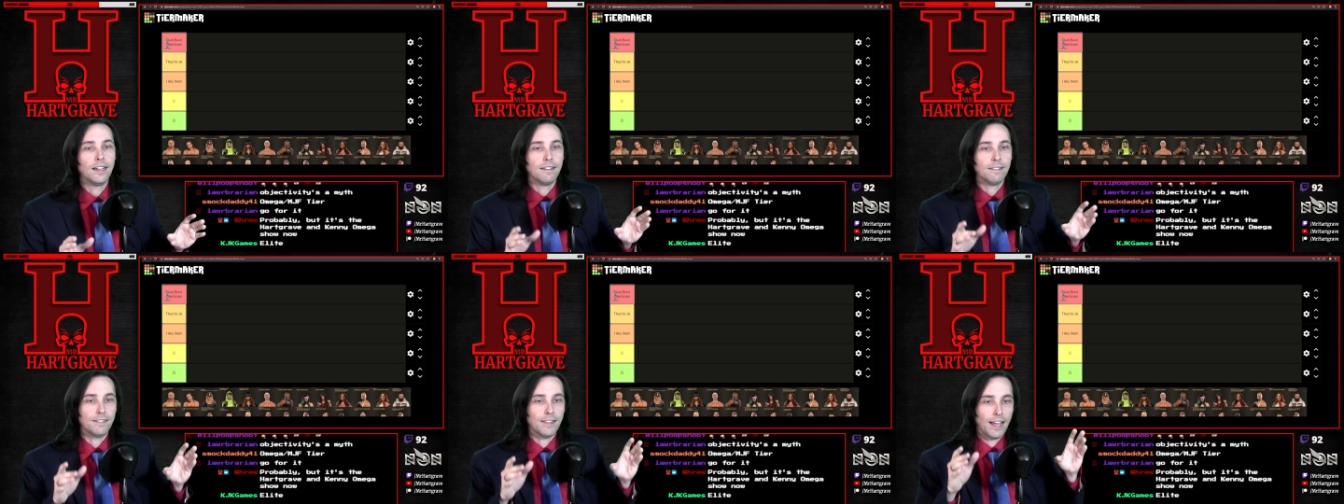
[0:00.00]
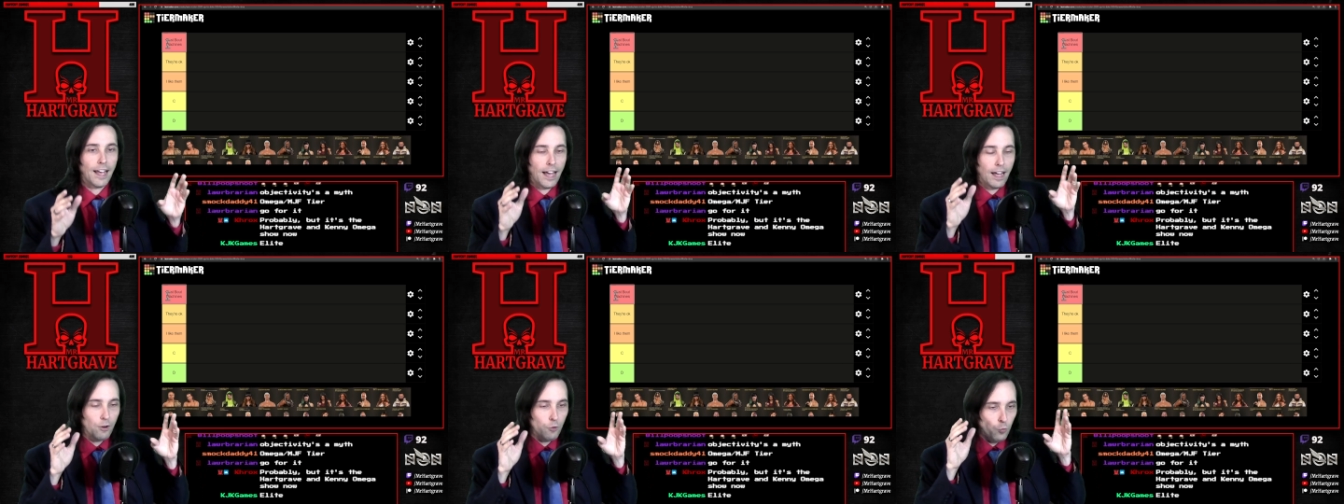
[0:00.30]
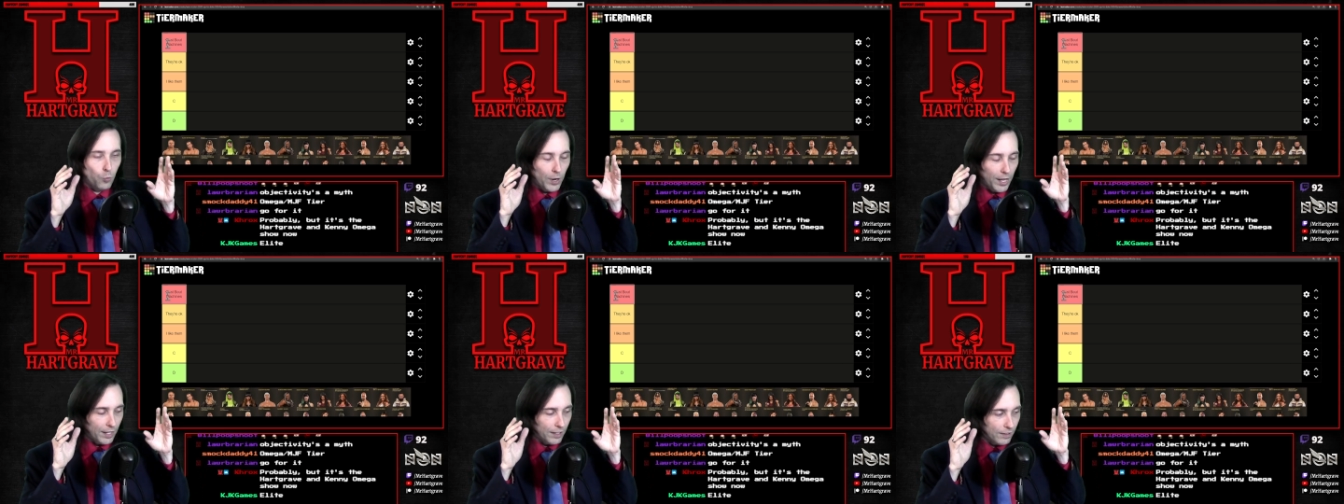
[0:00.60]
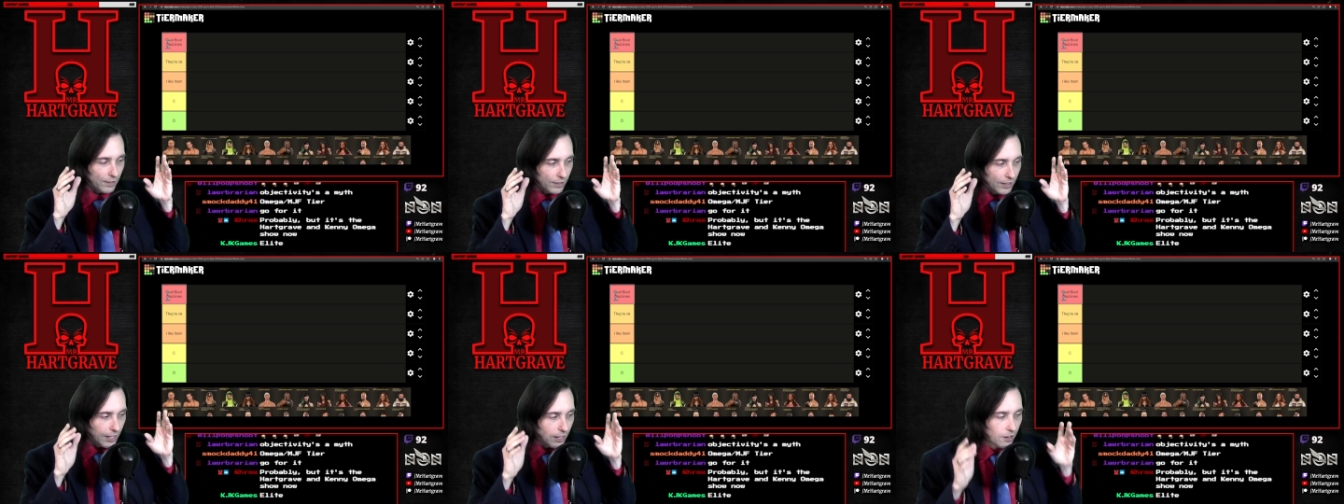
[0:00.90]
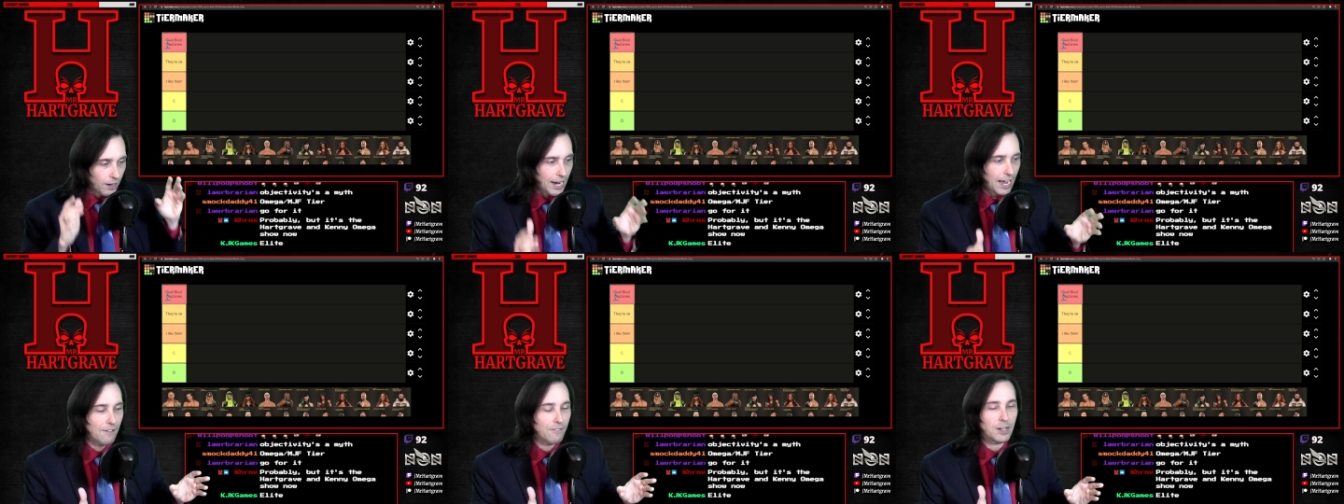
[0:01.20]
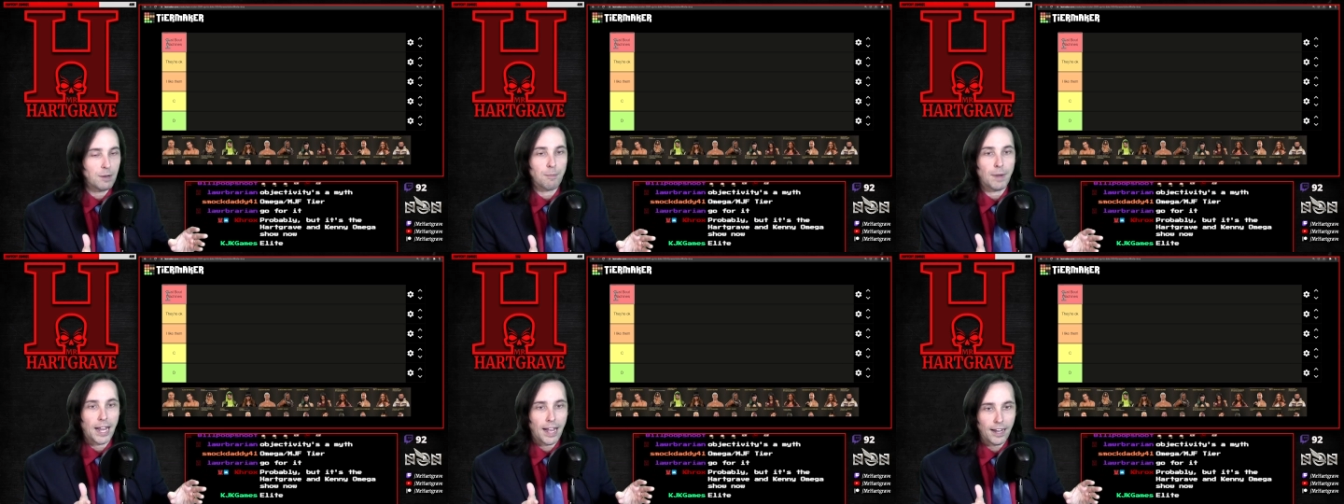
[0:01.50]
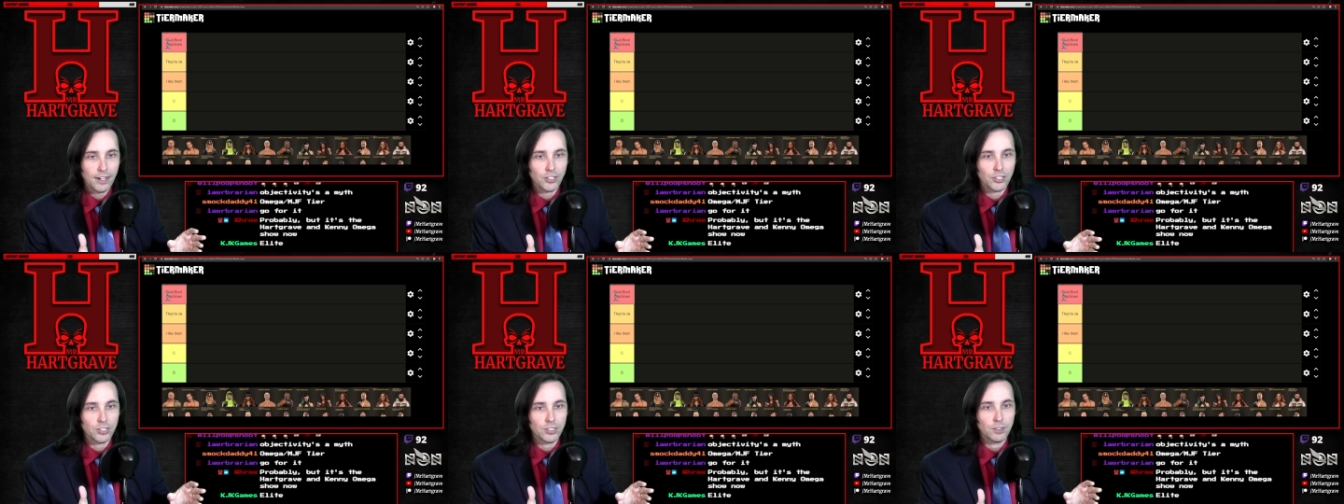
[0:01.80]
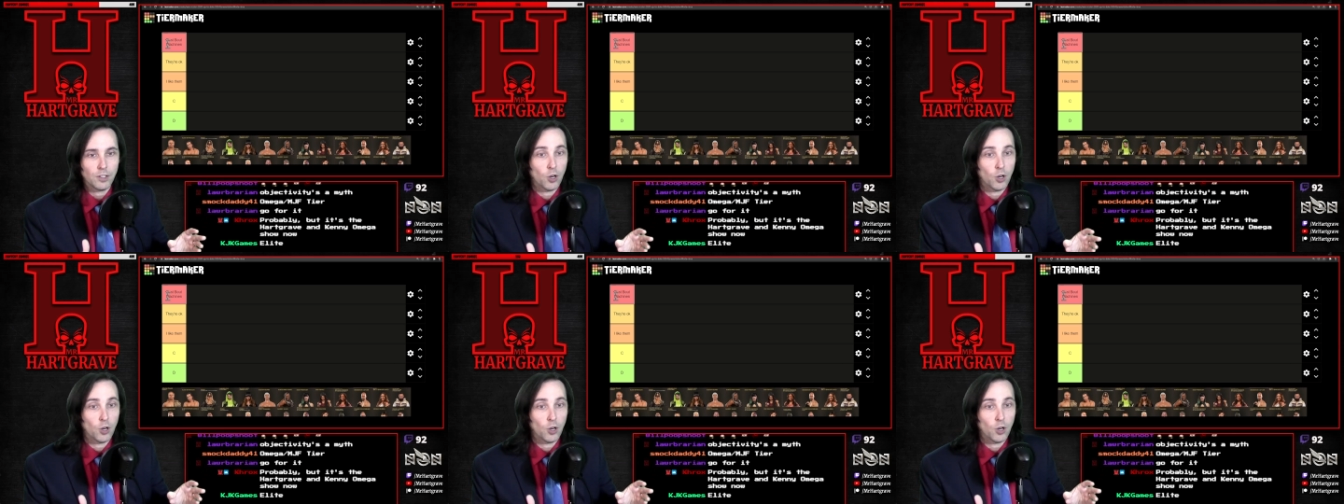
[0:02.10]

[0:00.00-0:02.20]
that when they're having a match